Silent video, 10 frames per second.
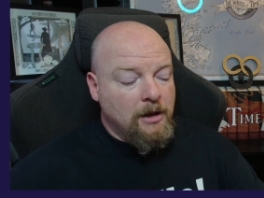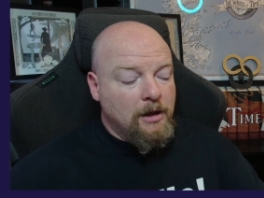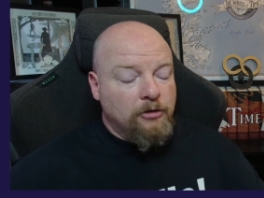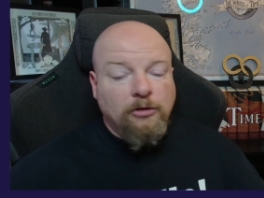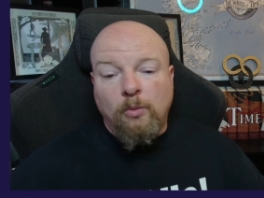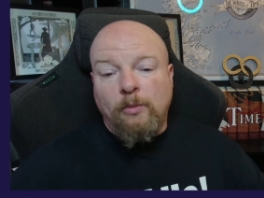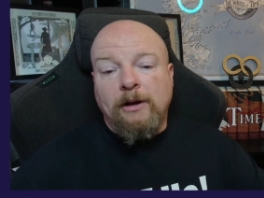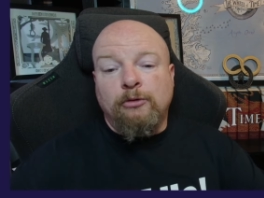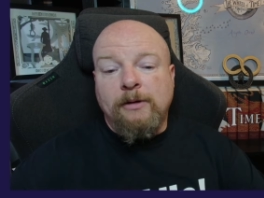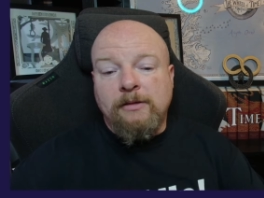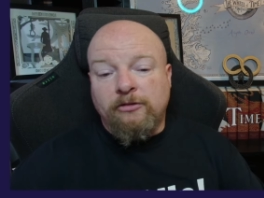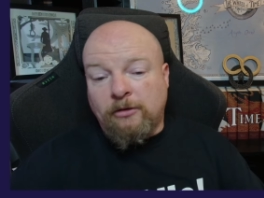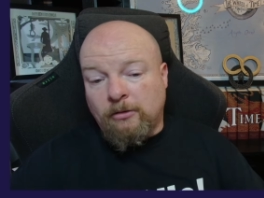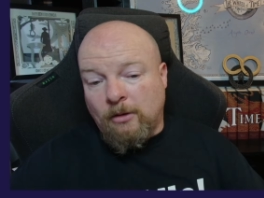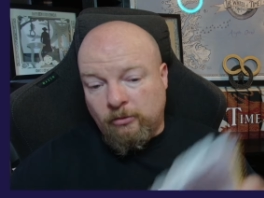So when I was reading this, I
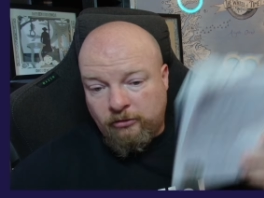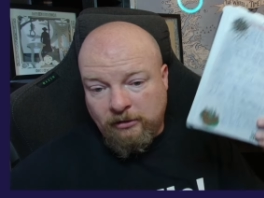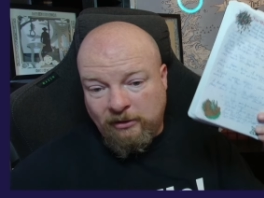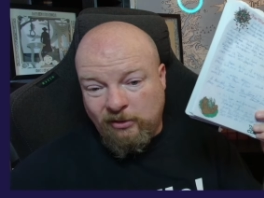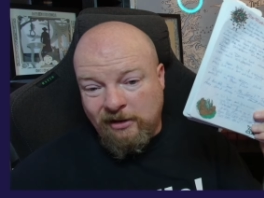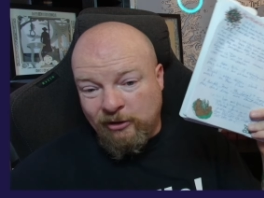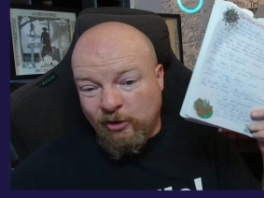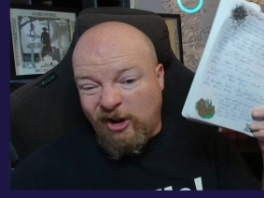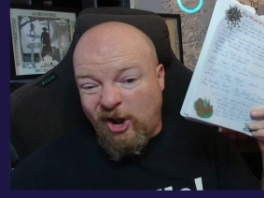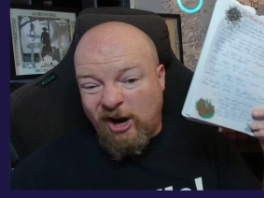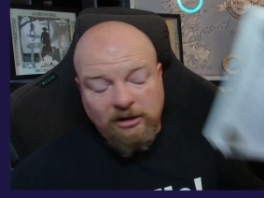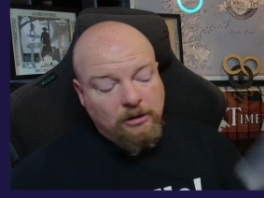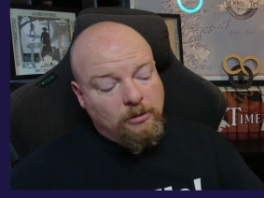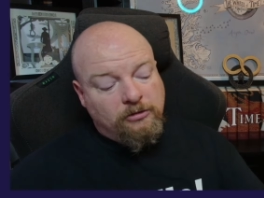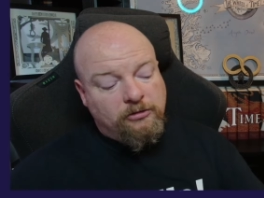took notes. I took I took a lot of
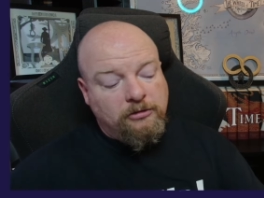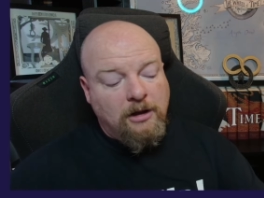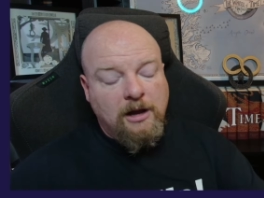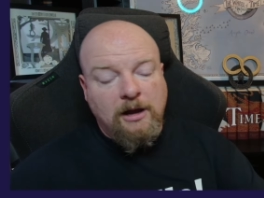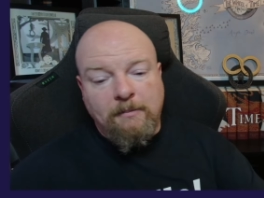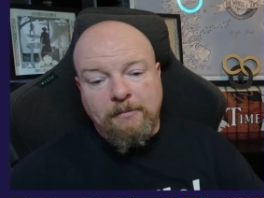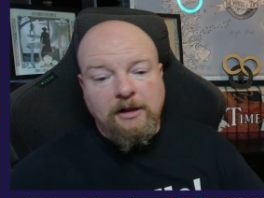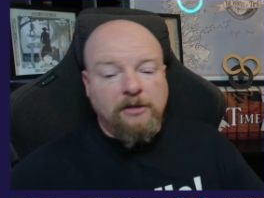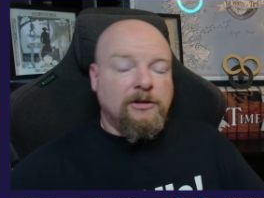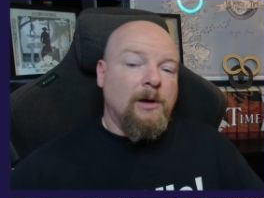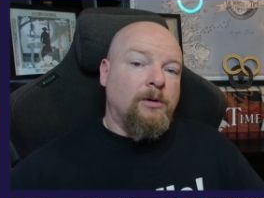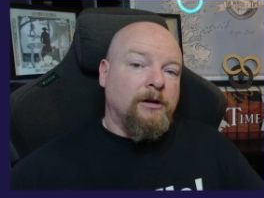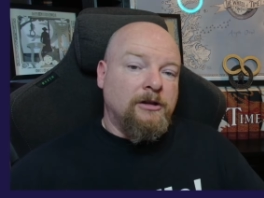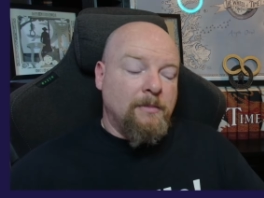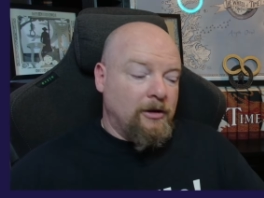notes um, because I wanted
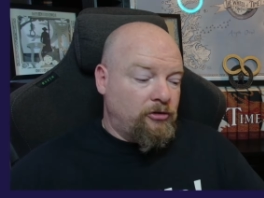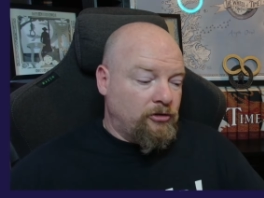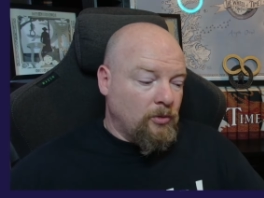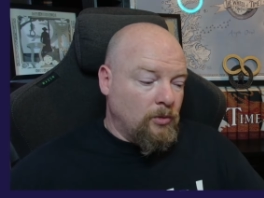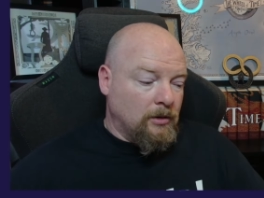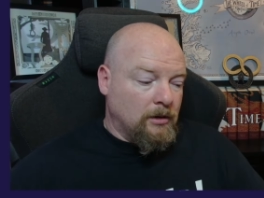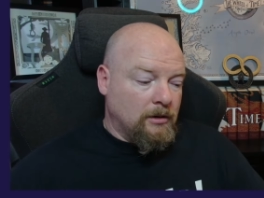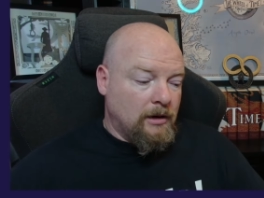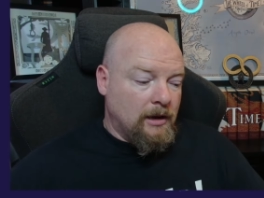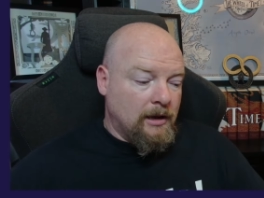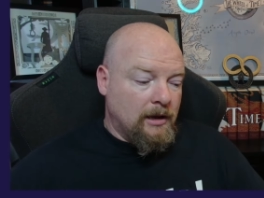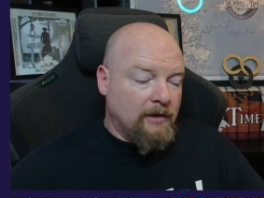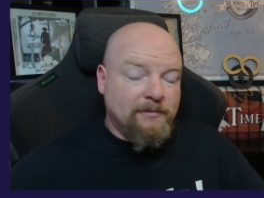to make sure uh, of my